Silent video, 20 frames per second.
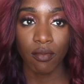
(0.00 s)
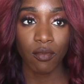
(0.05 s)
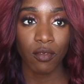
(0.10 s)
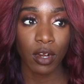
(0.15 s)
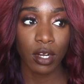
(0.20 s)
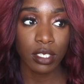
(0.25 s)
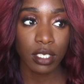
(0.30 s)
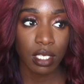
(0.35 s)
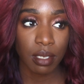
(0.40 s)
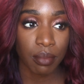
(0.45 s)

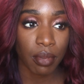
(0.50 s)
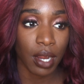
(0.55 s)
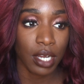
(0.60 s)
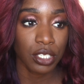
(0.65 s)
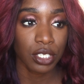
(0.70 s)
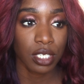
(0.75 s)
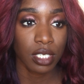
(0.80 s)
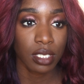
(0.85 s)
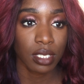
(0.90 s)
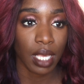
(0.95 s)
first
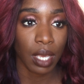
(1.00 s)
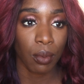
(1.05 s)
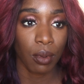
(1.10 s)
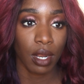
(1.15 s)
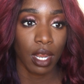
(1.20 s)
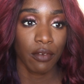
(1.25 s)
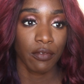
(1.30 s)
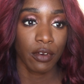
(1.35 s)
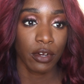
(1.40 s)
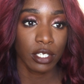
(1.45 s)
impressions, like when
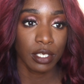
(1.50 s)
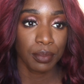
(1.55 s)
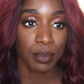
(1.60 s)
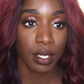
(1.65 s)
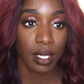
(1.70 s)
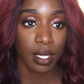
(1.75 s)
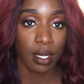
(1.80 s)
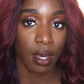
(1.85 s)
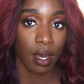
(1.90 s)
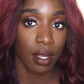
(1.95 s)
I first
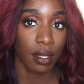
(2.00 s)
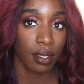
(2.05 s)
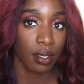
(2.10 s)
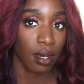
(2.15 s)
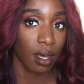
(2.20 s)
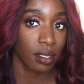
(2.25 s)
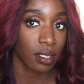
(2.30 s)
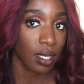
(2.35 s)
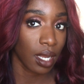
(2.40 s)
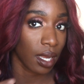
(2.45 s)
put it on,
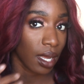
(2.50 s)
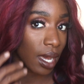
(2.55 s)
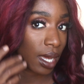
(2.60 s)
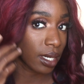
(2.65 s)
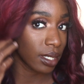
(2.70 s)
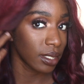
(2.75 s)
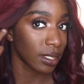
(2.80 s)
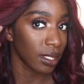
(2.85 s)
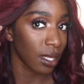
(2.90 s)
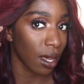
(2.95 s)
y'all
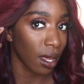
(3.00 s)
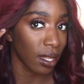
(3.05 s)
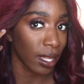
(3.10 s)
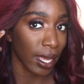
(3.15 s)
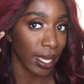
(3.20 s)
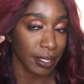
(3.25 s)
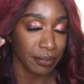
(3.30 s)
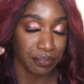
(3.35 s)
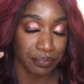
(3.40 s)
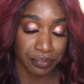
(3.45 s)
kind of saw
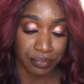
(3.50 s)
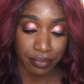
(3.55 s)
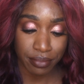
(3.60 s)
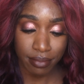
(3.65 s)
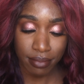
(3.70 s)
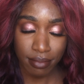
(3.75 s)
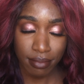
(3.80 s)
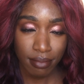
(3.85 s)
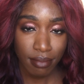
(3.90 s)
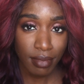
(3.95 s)
like,
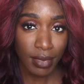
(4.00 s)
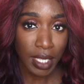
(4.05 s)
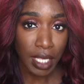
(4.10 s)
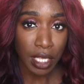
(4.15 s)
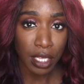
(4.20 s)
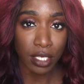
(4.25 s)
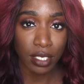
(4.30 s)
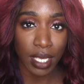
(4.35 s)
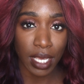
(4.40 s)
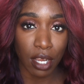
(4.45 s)

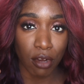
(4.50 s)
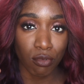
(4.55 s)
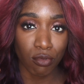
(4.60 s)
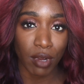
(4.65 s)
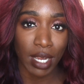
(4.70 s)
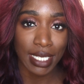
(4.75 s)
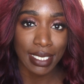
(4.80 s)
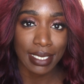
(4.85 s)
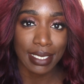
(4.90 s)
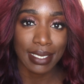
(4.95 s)
looks like a
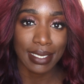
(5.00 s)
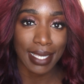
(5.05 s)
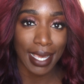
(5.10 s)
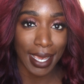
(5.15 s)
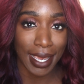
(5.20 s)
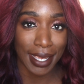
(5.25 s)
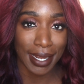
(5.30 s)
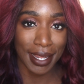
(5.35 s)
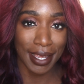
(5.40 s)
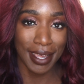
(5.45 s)
red
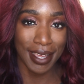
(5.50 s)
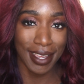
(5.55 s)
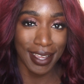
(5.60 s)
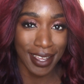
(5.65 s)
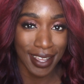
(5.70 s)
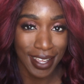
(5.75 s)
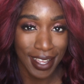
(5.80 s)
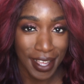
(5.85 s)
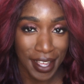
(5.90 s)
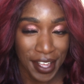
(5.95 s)
stain
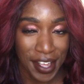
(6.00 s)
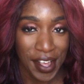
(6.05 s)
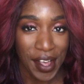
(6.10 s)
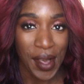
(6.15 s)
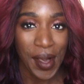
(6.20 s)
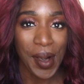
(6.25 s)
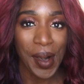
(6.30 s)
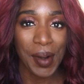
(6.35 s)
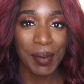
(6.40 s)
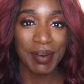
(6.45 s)

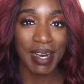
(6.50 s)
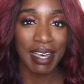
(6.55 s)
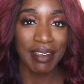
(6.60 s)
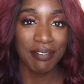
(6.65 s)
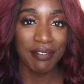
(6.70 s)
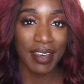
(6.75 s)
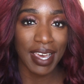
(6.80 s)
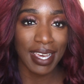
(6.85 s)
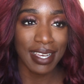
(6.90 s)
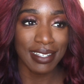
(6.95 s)
on my
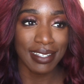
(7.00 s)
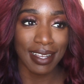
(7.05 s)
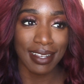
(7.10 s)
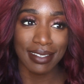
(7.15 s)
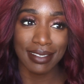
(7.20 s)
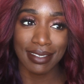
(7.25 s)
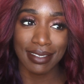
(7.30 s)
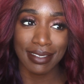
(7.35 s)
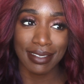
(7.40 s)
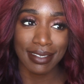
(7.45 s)
face. I
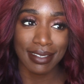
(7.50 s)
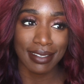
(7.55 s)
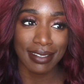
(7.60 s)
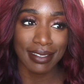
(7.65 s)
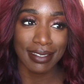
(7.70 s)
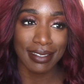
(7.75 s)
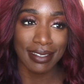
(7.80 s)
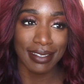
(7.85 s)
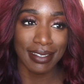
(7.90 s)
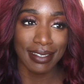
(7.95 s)
was like,
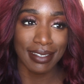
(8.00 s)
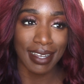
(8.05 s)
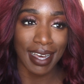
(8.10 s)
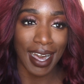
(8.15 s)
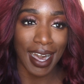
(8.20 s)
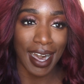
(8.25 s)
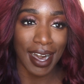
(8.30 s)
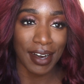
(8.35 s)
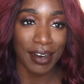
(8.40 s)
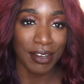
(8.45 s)

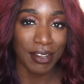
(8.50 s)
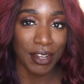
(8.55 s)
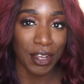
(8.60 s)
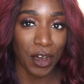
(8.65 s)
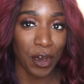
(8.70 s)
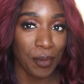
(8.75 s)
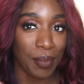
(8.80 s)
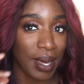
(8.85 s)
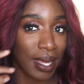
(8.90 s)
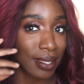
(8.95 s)
I don't
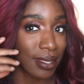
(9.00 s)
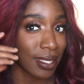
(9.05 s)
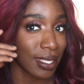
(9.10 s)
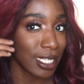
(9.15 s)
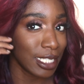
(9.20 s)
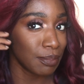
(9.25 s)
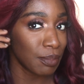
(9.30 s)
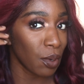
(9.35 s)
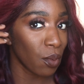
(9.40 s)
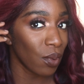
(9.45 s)
know about
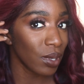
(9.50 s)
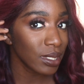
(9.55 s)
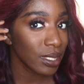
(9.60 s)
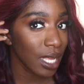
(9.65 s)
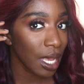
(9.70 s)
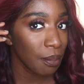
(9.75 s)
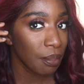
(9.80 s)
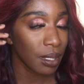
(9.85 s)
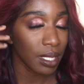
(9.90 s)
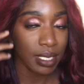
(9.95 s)
this. But once
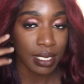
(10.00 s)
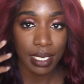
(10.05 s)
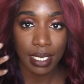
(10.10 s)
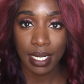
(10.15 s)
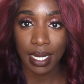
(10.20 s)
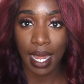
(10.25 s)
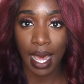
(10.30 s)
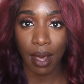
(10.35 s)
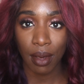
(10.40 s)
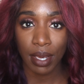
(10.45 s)
I blended
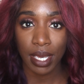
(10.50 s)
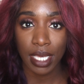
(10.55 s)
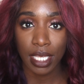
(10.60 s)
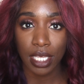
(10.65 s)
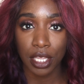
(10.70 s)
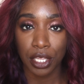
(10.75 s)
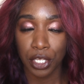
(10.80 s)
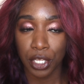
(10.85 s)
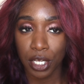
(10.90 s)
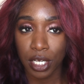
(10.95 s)
it out, it
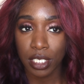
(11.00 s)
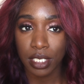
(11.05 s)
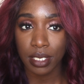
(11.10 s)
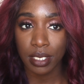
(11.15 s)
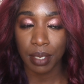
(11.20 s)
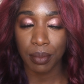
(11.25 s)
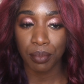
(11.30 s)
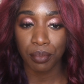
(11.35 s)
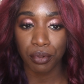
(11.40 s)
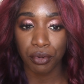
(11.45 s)
looked
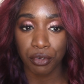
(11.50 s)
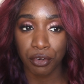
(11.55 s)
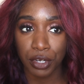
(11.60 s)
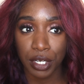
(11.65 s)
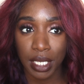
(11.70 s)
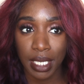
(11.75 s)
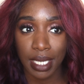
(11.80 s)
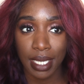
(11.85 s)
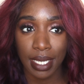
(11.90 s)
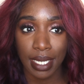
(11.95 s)

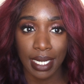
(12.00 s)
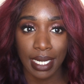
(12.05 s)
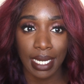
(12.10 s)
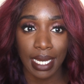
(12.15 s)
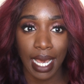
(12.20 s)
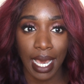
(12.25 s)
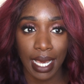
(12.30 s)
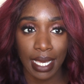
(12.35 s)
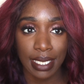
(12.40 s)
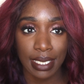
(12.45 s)
pretty
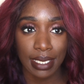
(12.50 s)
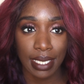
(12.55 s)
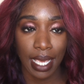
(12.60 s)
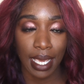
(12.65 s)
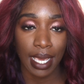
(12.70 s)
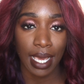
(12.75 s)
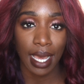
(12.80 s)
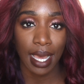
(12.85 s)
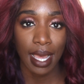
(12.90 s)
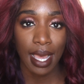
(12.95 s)
nice.
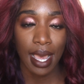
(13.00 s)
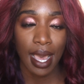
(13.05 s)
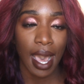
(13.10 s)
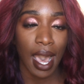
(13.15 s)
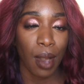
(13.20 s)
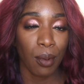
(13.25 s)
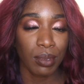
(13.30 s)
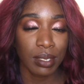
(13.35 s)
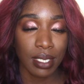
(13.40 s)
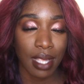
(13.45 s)
Like,
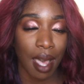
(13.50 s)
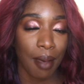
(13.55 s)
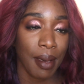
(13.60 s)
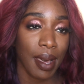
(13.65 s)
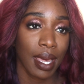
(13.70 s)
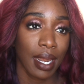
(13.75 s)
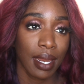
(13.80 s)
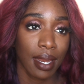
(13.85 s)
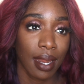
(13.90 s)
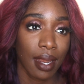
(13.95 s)
I was not
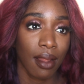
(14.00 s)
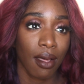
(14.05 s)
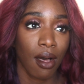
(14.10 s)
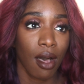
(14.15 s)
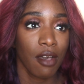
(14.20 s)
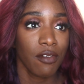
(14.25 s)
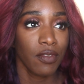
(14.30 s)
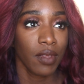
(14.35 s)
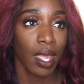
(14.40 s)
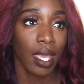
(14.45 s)
mad at it at all.
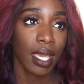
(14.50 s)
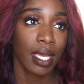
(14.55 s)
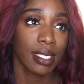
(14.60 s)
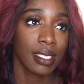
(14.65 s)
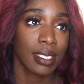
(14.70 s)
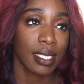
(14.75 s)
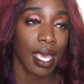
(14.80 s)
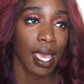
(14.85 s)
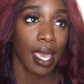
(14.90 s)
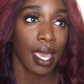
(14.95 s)
I feel like
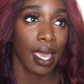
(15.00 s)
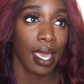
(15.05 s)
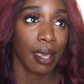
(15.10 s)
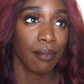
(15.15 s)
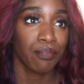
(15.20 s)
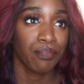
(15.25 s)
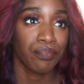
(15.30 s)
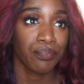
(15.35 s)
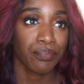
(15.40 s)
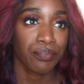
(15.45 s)
it's a